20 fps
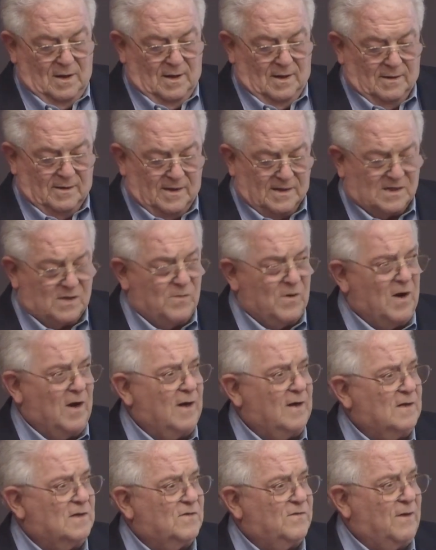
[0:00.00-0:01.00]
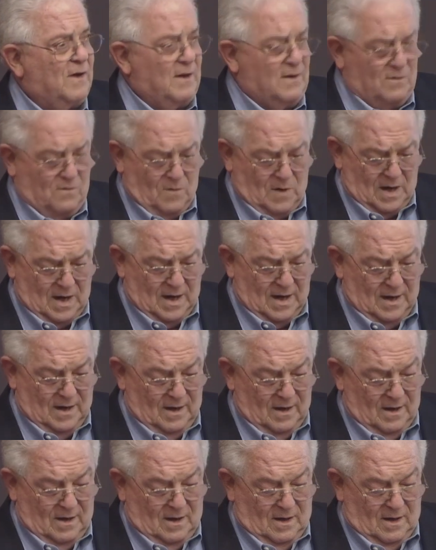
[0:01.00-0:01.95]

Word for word: Unless Americans find a way